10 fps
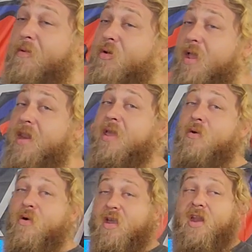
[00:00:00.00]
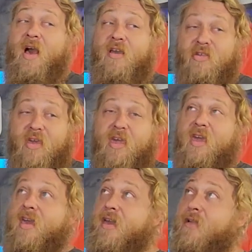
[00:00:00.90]
cleaning, organizing,
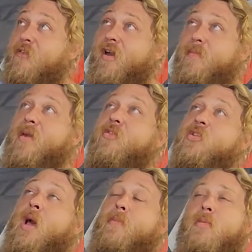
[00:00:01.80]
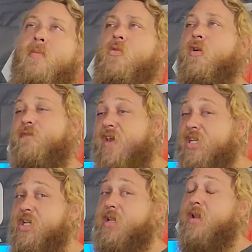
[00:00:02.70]
and trying to make the shop a little bit more
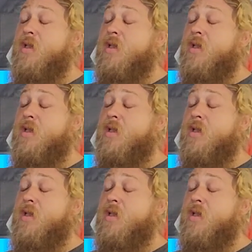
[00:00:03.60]
efficient.